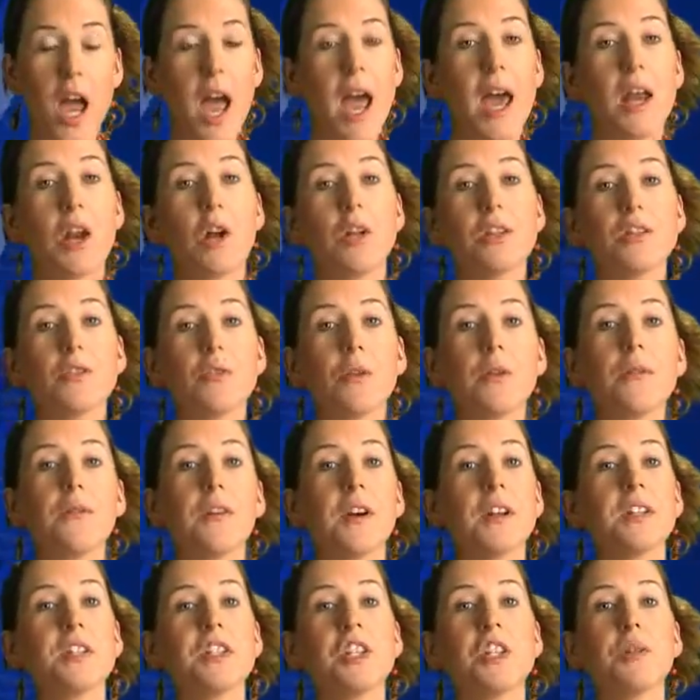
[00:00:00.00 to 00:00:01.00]
It also
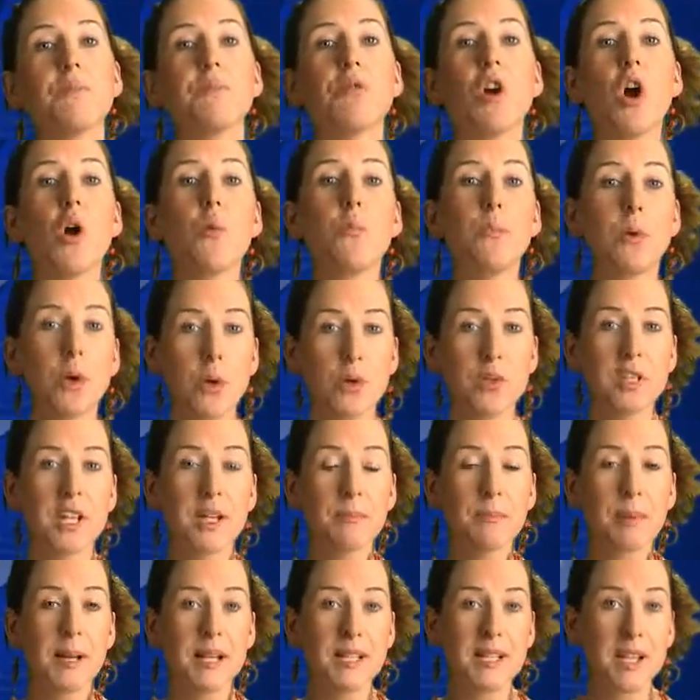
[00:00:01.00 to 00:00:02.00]
refers to the
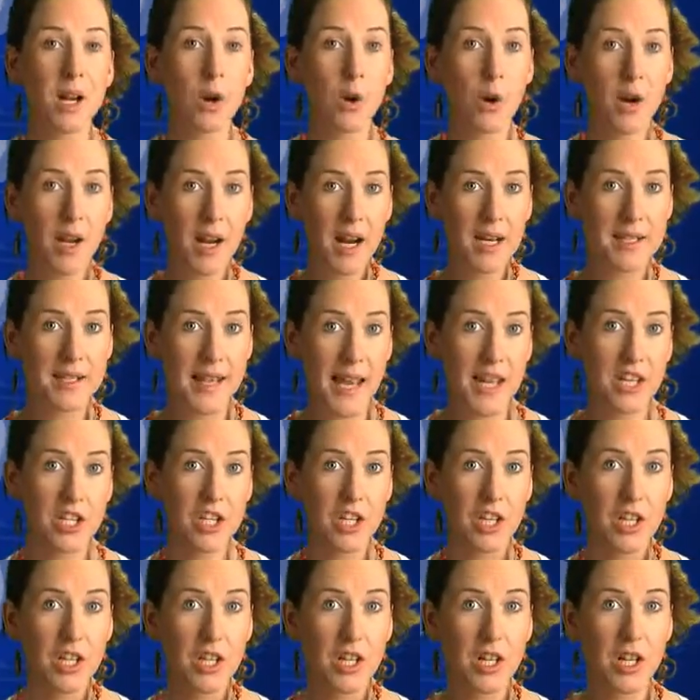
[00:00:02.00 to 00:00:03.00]
pro-Putin political
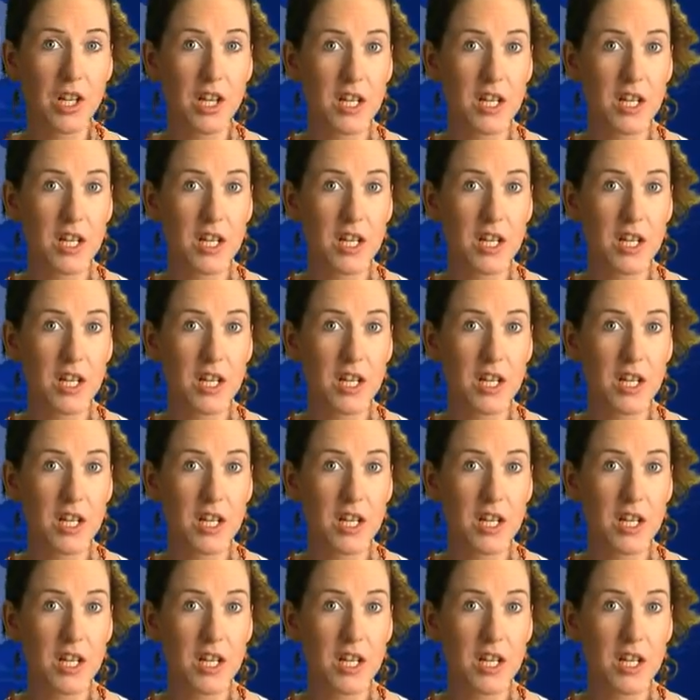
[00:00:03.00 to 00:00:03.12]
organisation